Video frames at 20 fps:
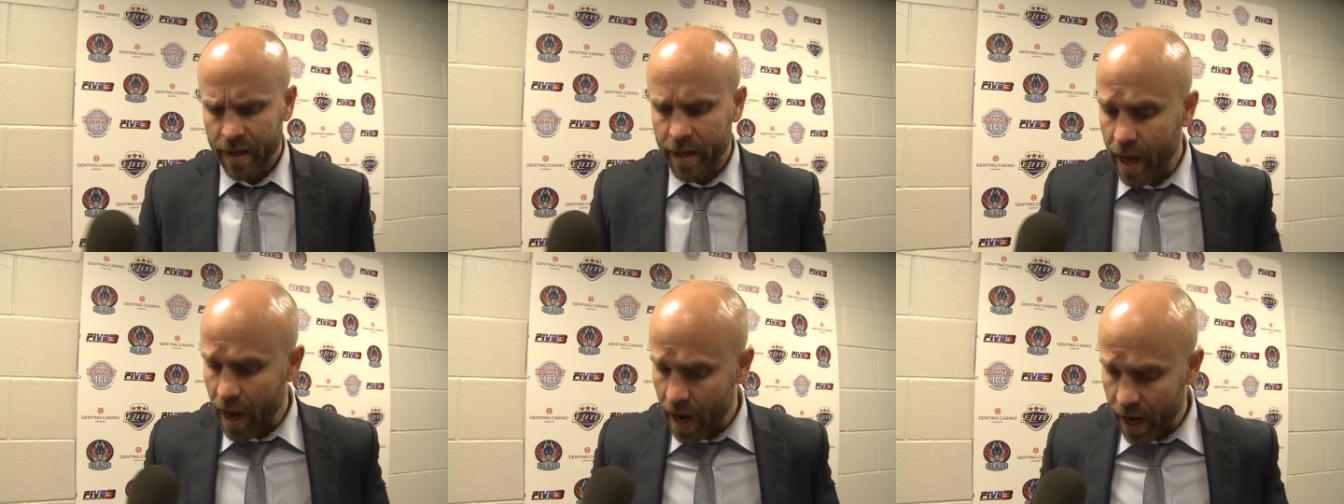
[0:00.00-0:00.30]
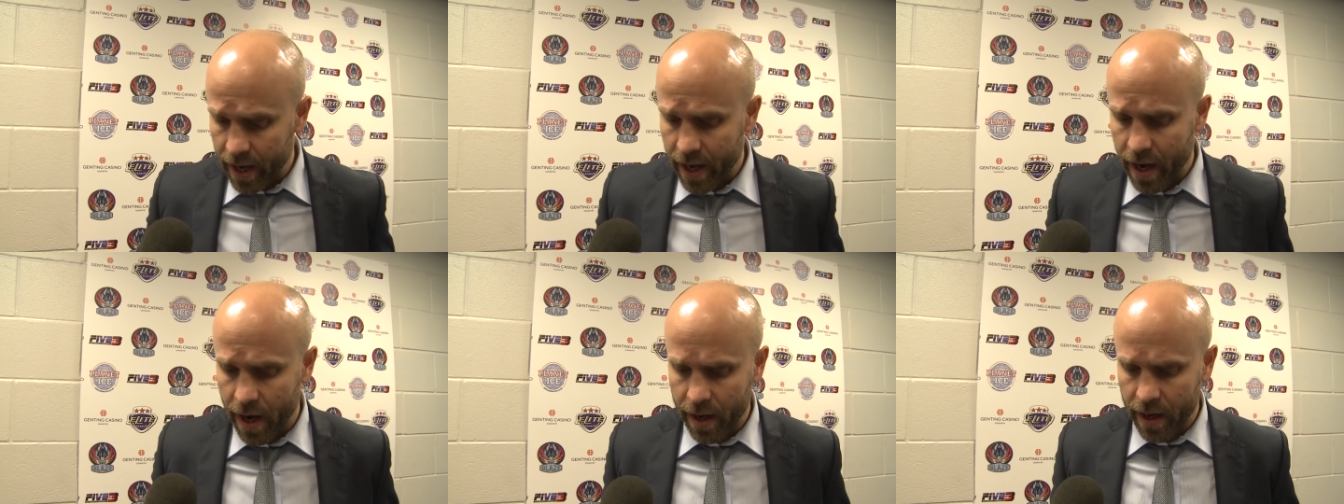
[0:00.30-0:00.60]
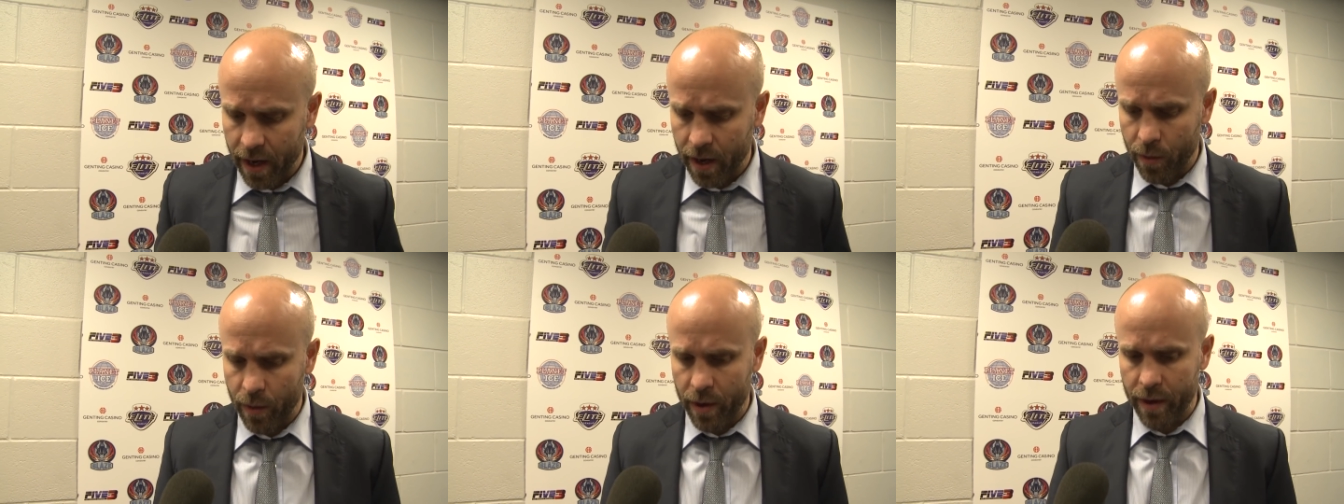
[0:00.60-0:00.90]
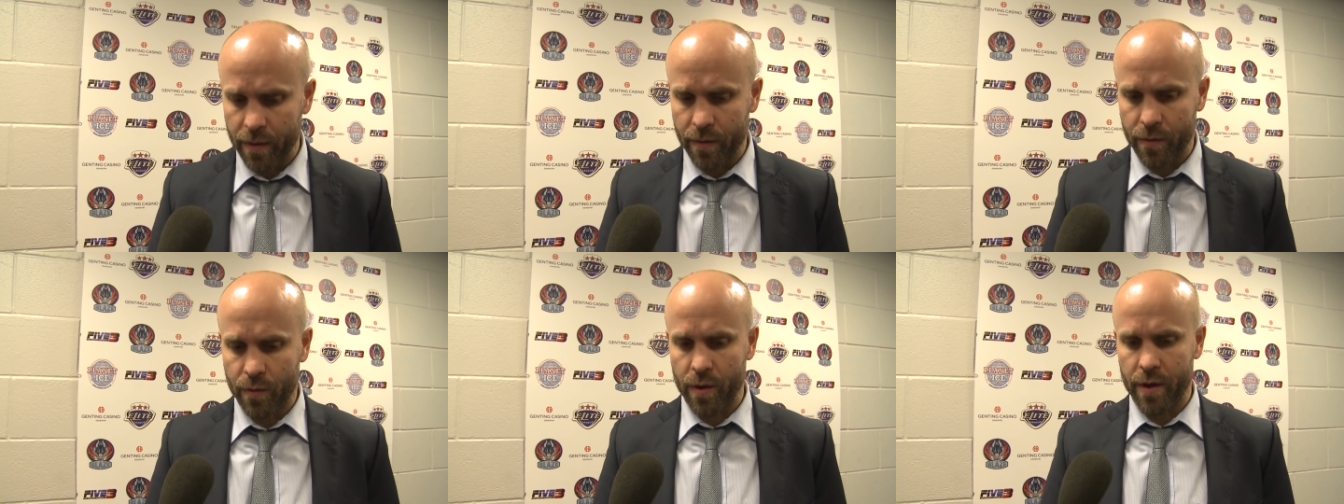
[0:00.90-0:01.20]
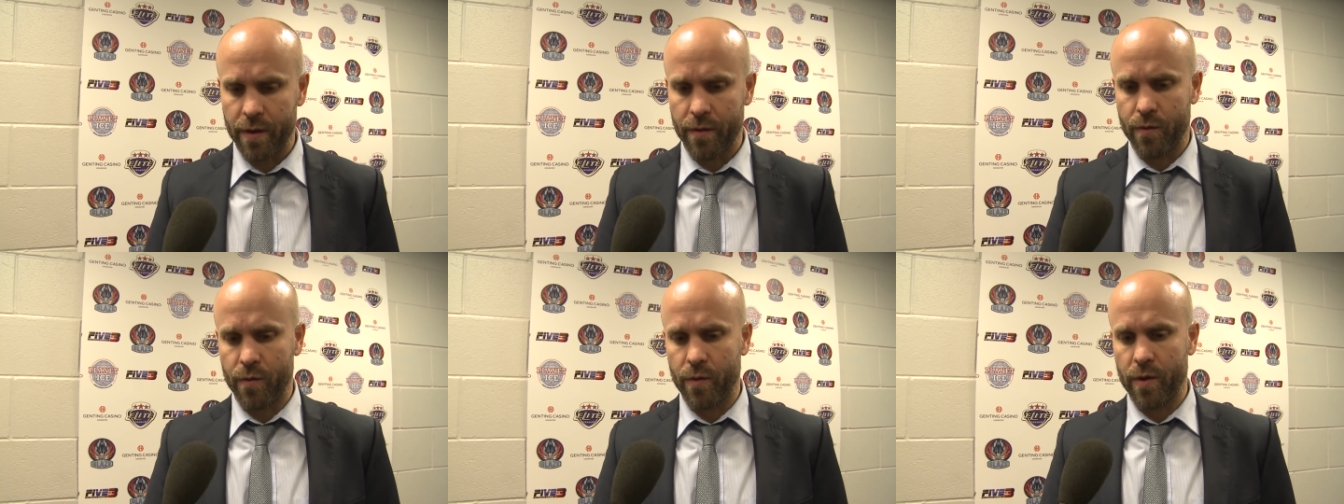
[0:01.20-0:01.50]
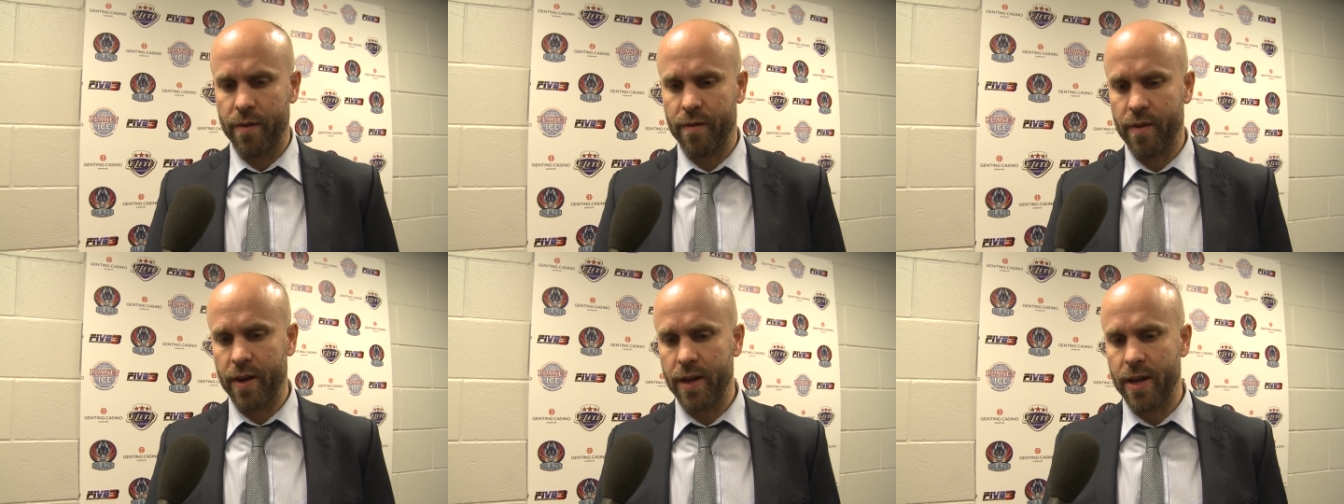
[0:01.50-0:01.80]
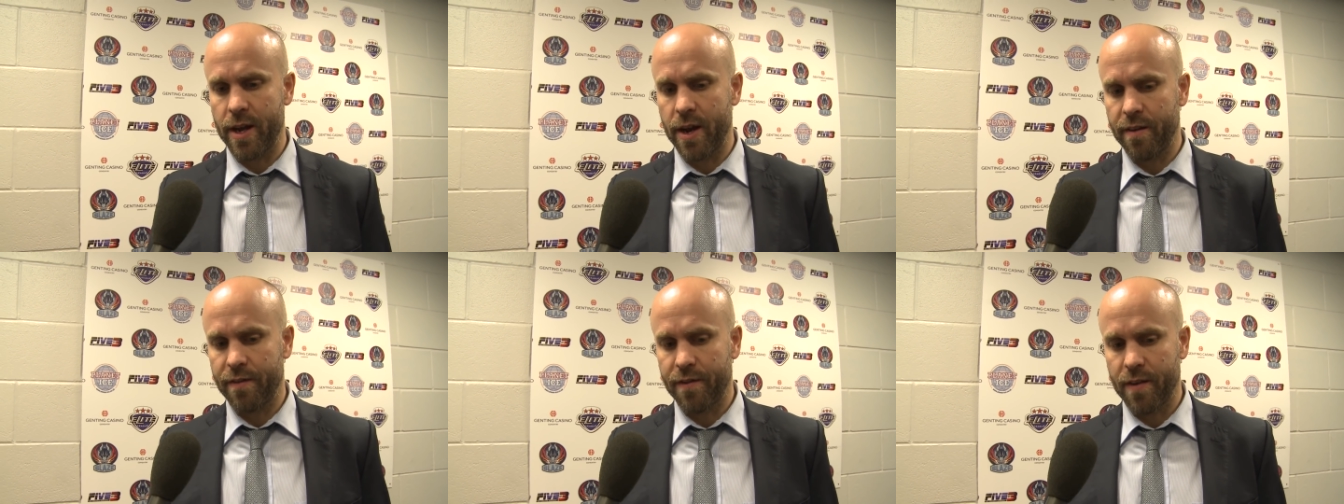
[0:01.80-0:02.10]
Yeah, yeah, yeah. We've we've we've
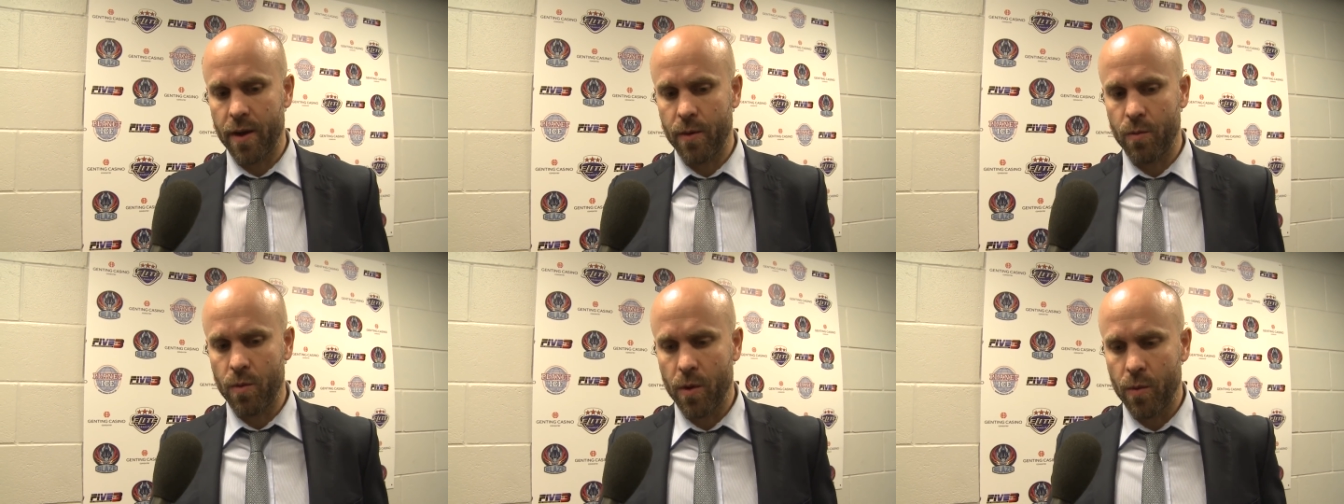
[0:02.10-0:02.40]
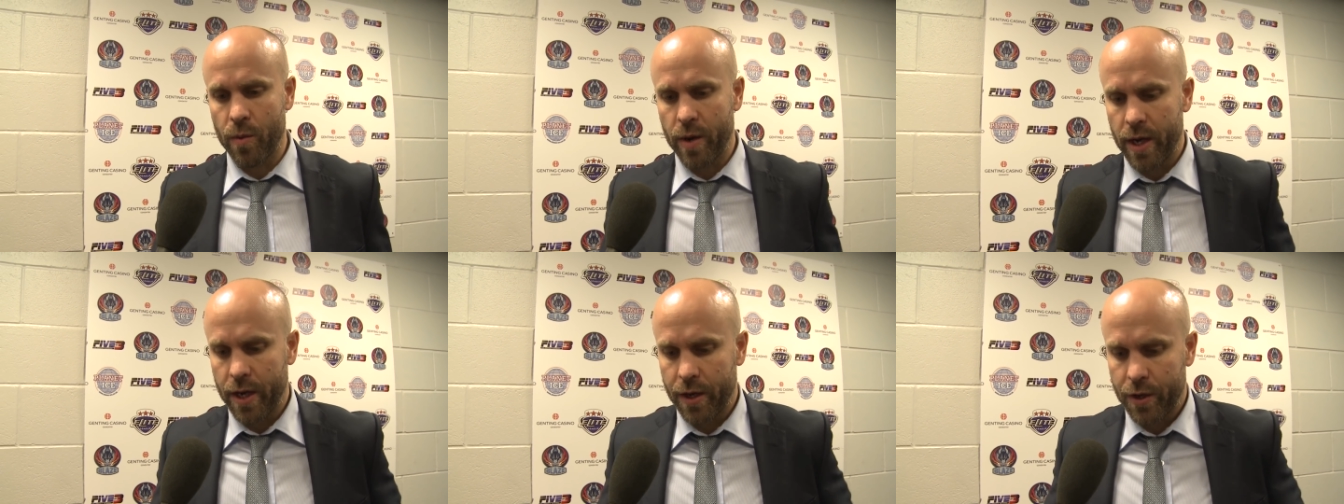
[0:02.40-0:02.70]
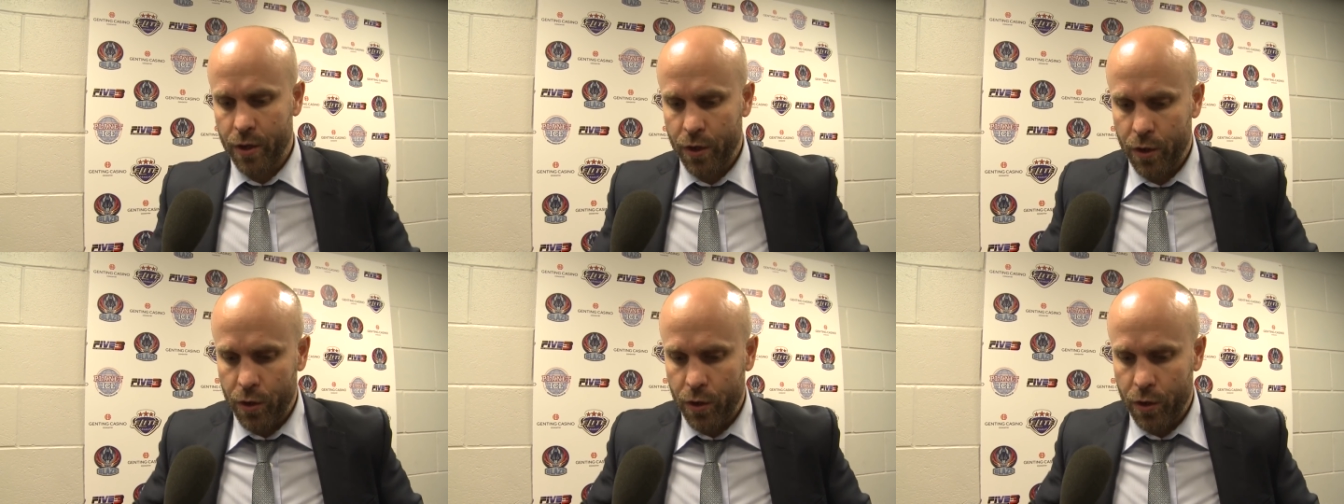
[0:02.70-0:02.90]
identified what we need to